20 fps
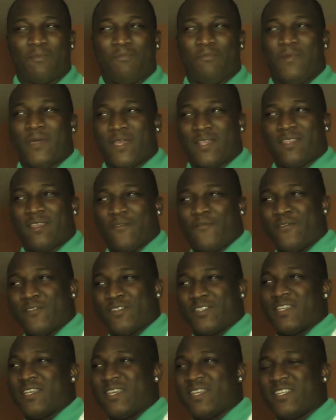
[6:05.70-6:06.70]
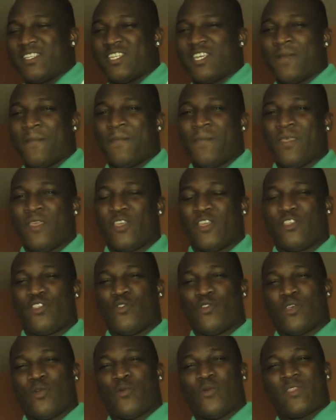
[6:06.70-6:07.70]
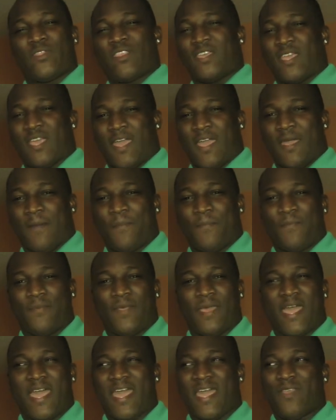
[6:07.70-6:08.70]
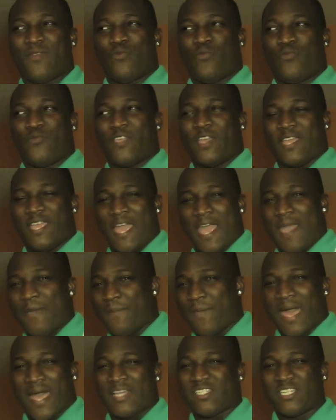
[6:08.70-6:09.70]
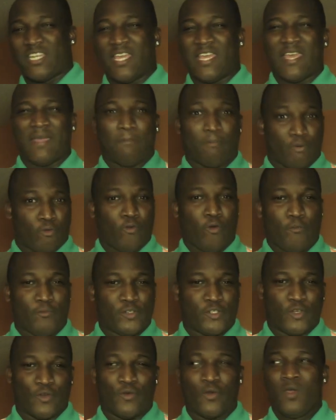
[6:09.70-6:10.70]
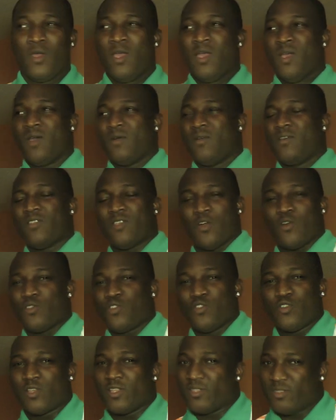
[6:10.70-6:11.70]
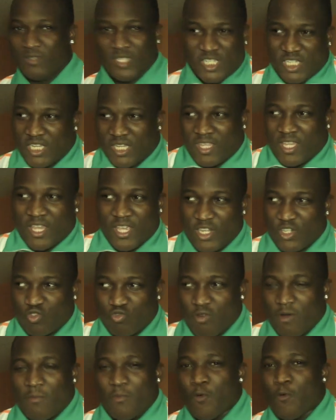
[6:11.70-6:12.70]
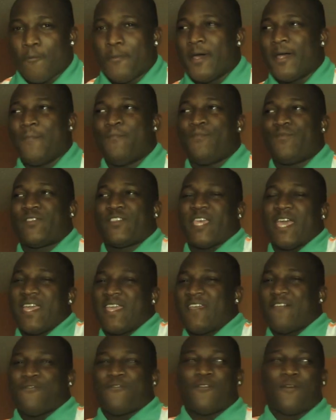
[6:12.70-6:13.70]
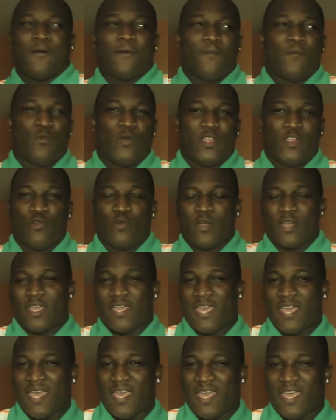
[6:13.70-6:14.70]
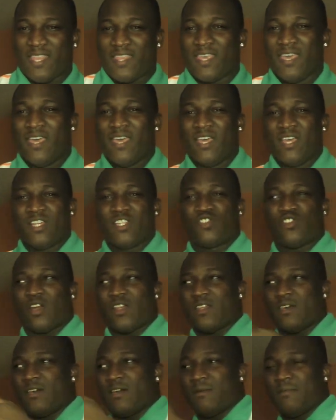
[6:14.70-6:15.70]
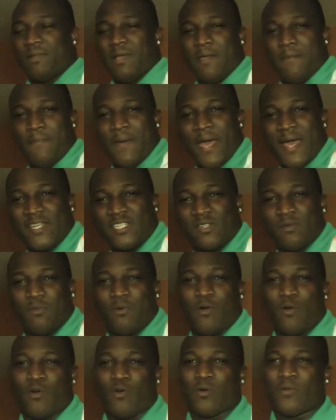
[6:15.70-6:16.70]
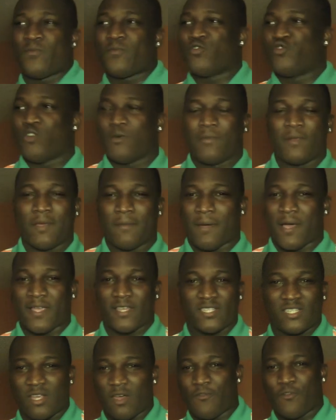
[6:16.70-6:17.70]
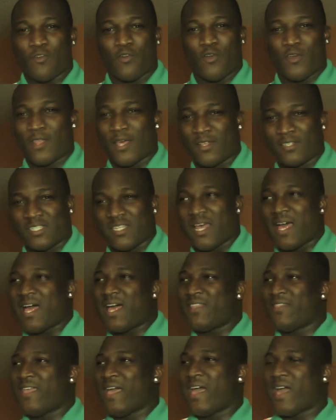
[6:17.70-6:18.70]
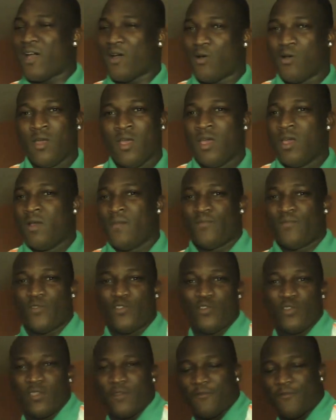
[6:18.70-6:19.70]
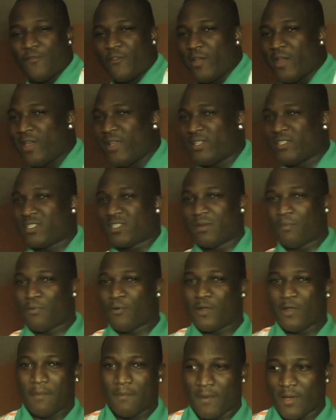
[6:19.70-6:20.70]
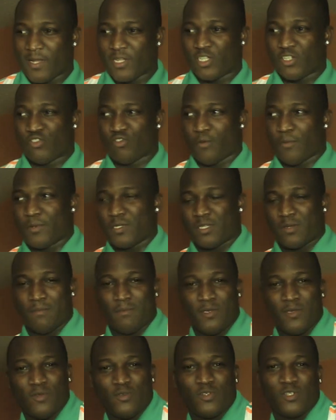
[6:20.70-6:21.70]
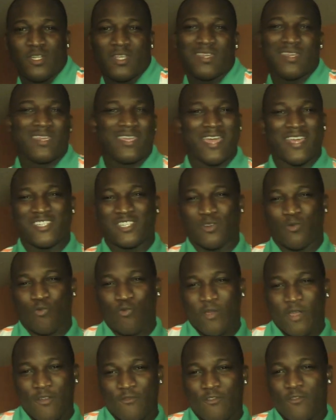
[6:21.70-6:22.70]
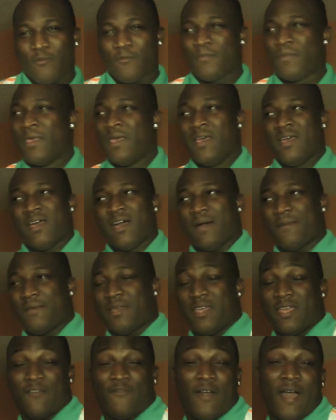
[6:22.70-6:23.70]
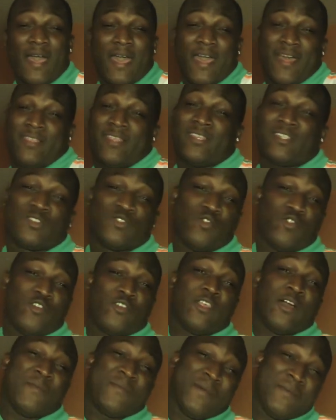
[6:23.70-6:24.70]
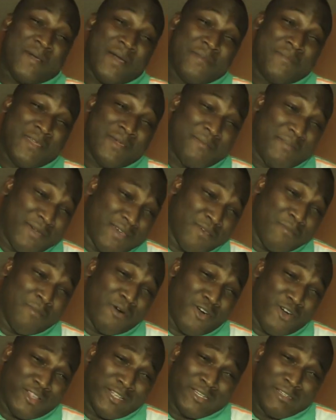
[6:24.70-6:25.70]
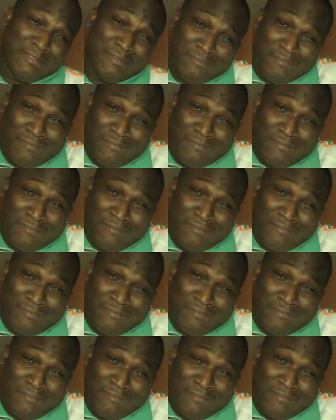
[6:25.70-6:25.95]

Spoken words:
the big difference is you're doing it with the game, and the game actually improves you. You know, you can sit there and dribble, but take it from when you were a kid trying to play basketball, dribbling by yourself or going outside. Now, you and your friends can pretty much dribble to music, catch a rhythm. I mean, if I had this growing up, maybe I'd be a better baller.